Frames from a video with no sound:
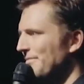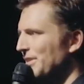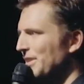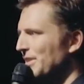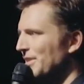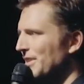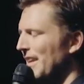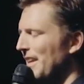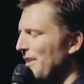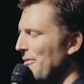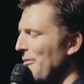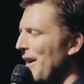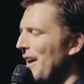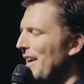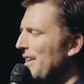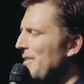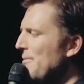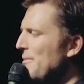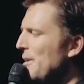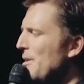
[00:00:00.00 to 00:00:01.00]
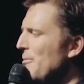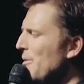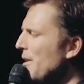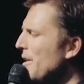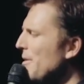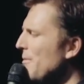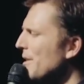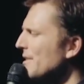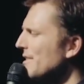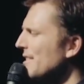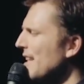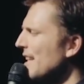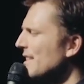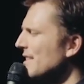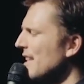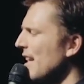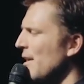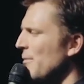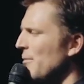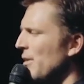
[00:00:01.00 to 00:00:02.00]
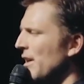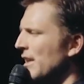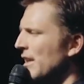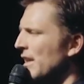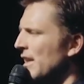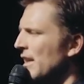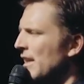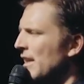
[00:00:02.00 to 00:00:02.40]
she's like, why are you being weird about sex now? I'm like,